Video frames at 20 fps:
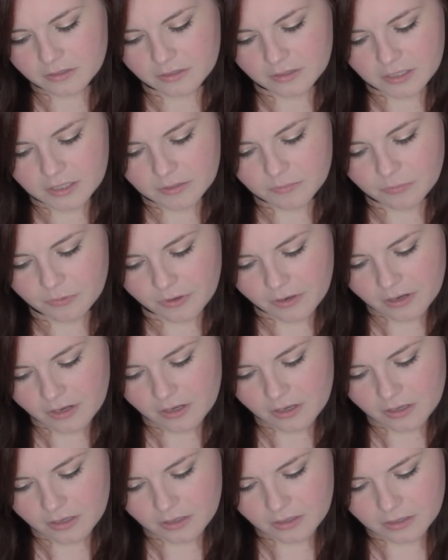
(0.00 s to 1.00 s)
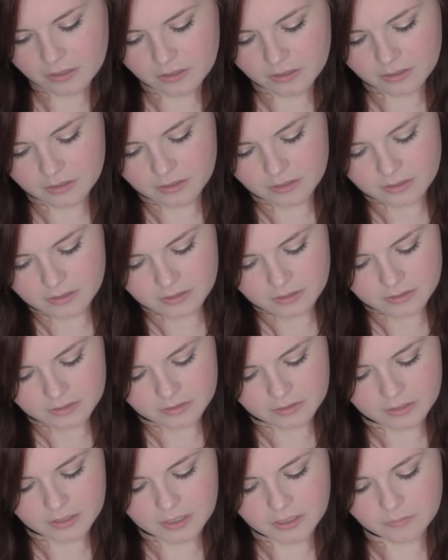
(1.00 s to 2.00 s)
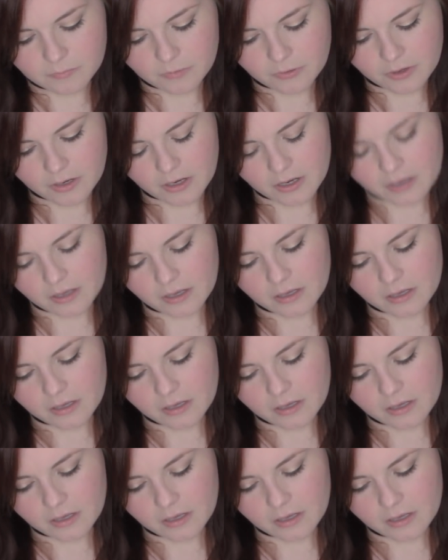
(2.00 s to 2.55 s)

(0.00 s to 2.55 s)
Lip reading: Libra, Libra,